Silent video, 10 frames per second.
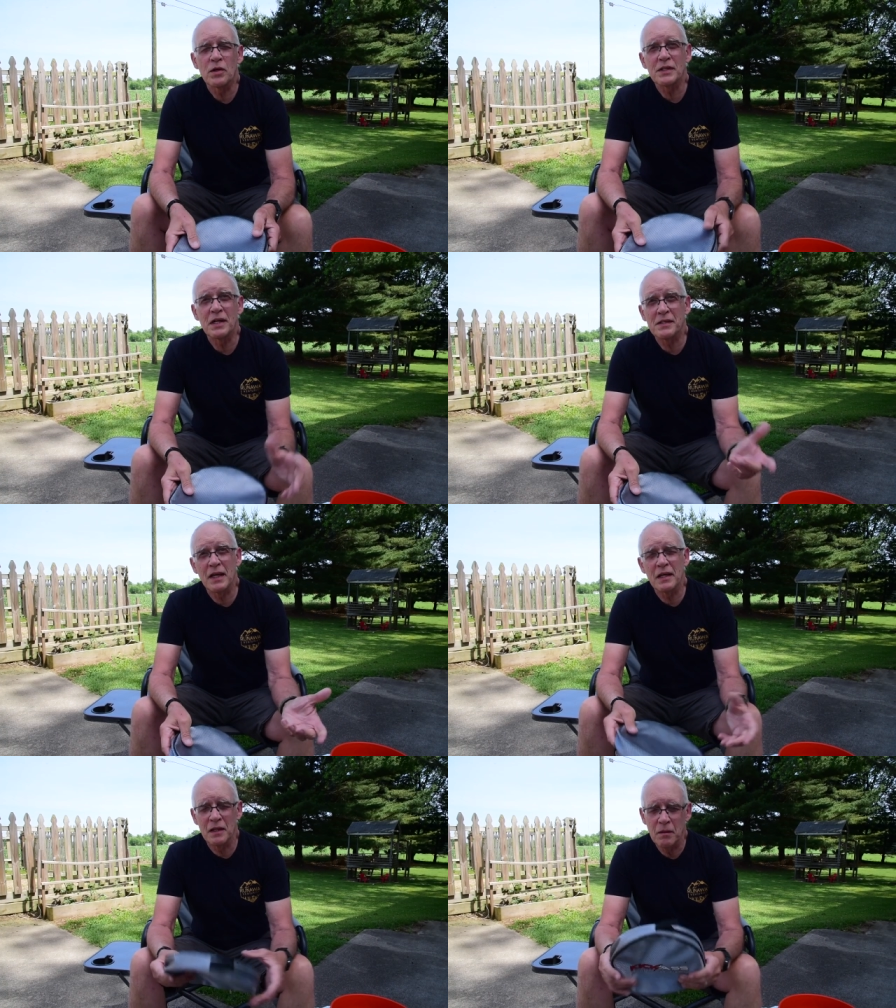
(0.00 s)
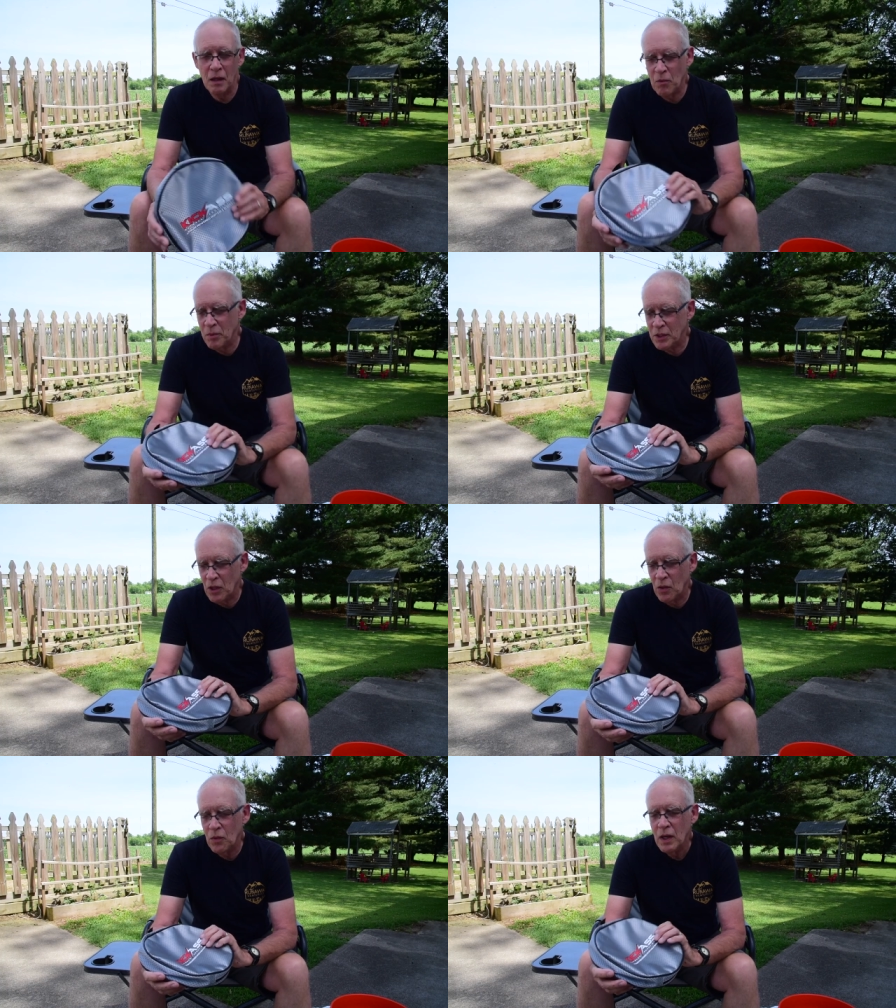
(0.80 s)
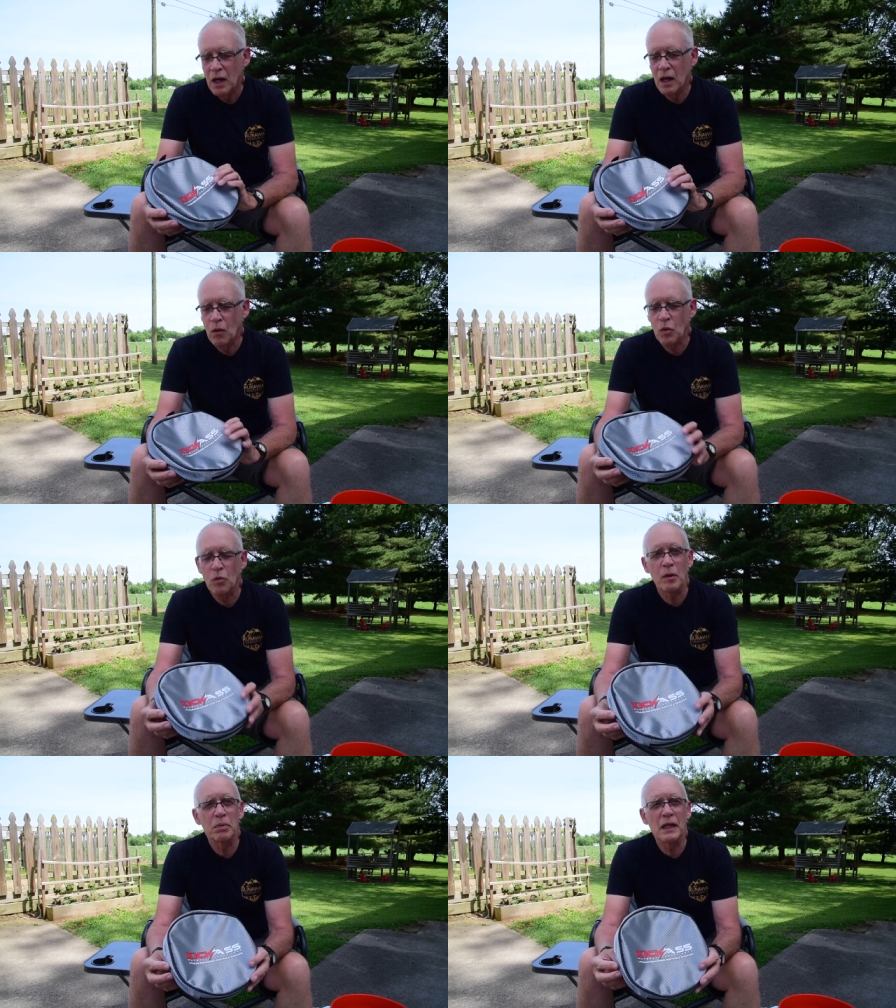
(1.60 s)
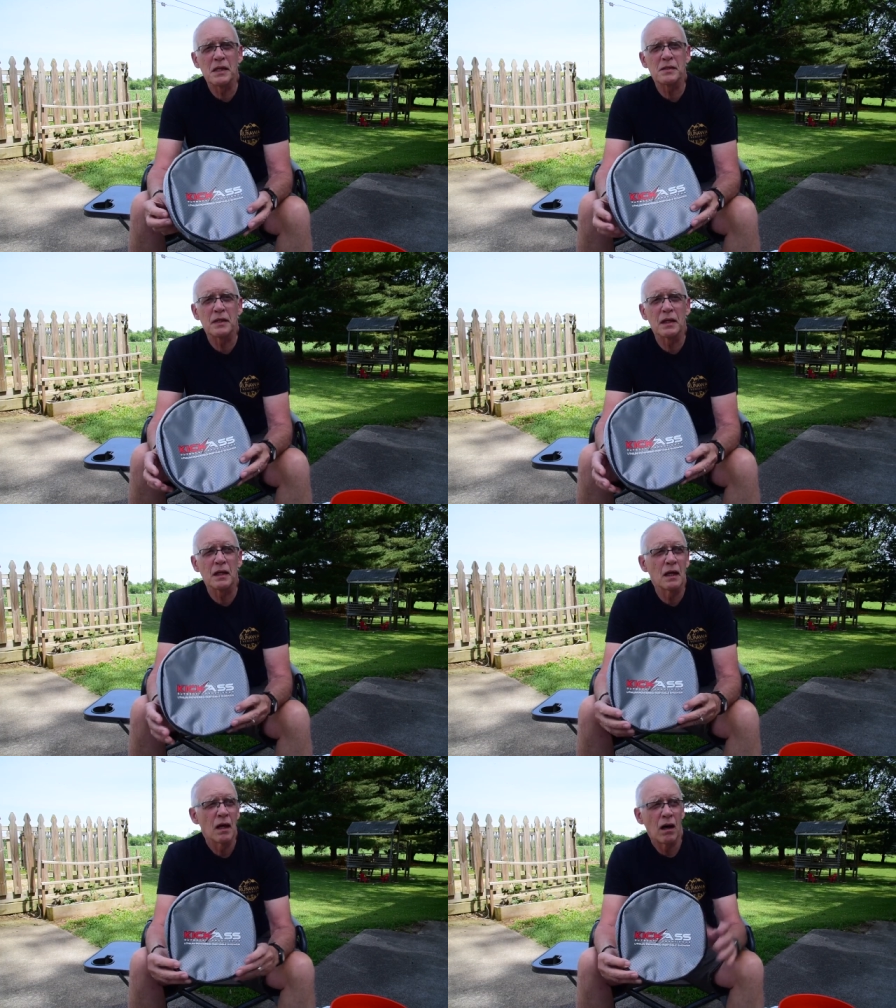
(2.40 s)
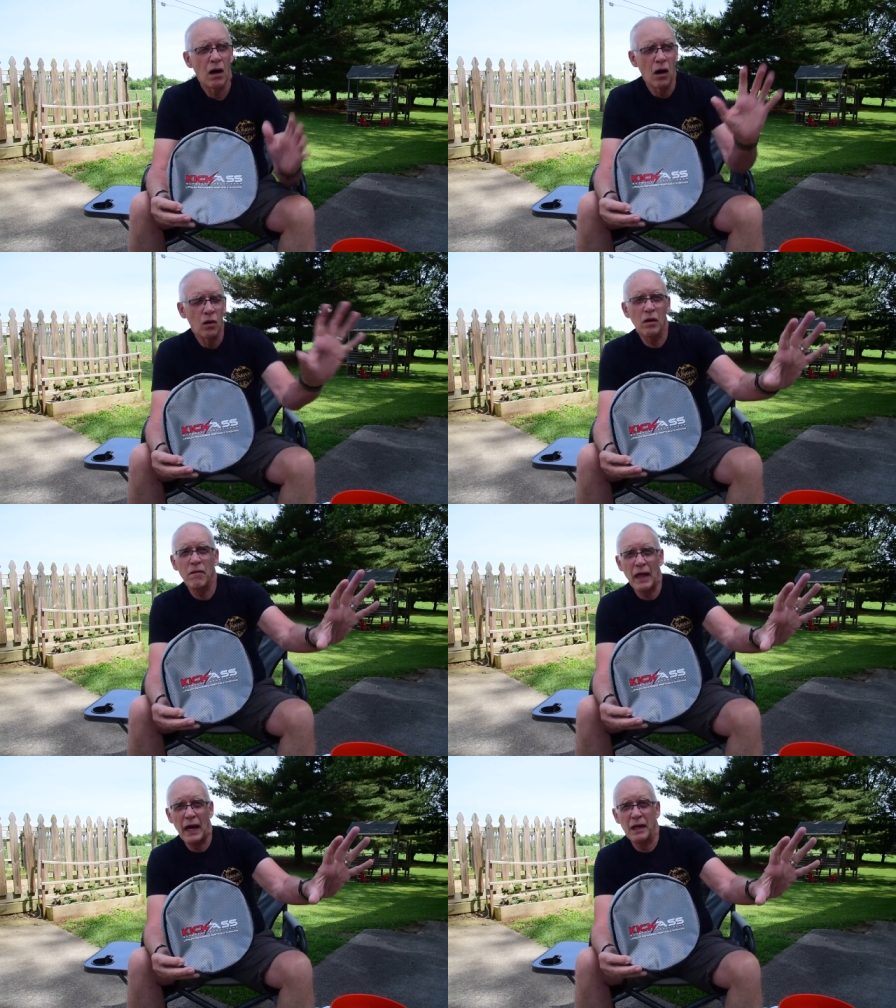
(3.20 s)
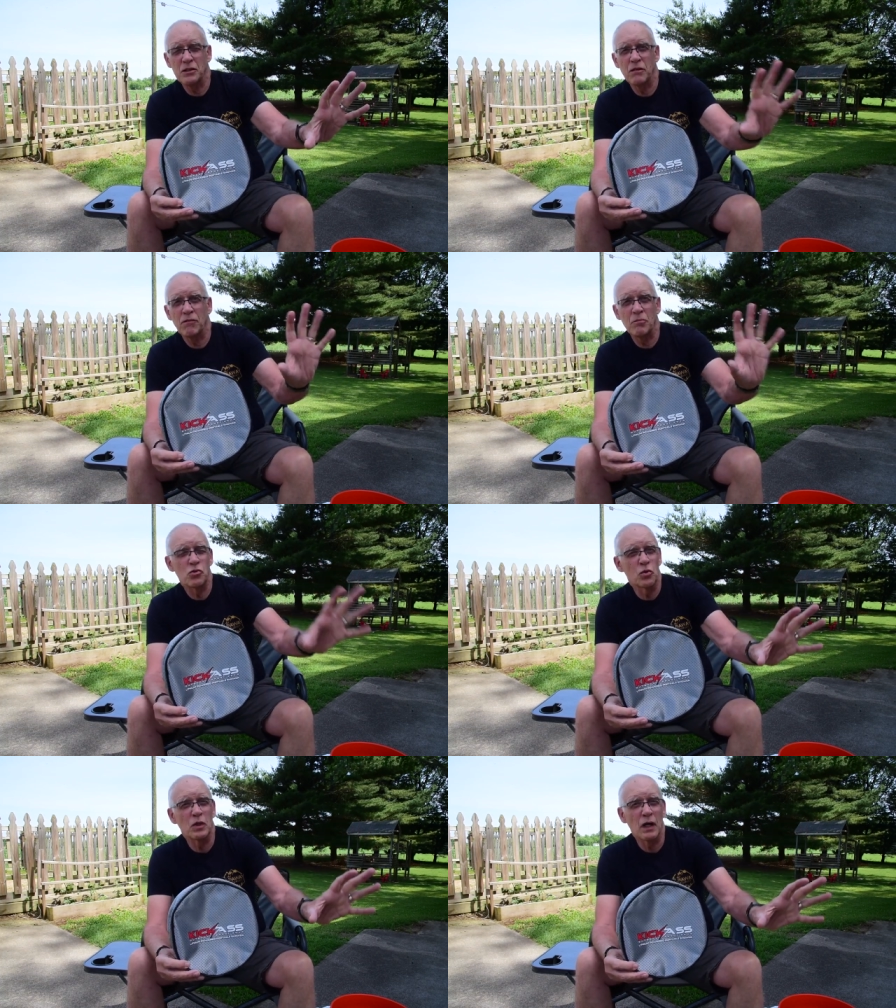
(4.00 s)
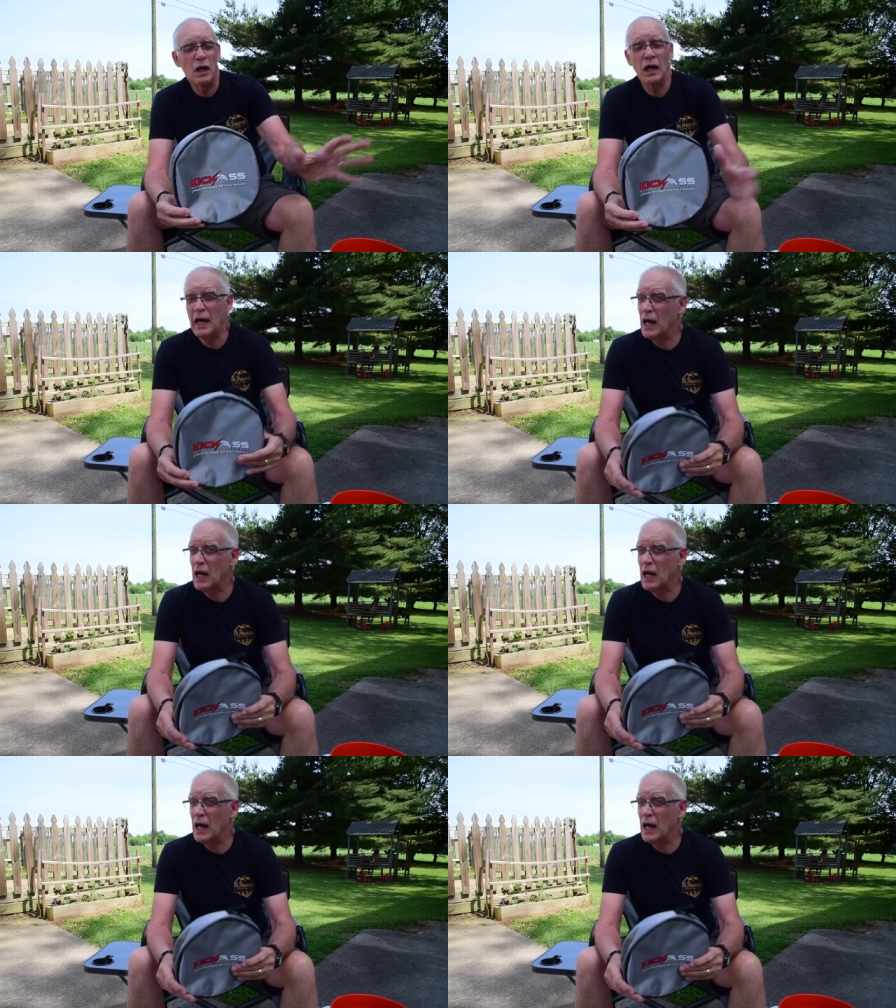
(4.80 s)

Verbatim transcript: as I said in, a moment ago, uh, we're replacing all of that from Joolca.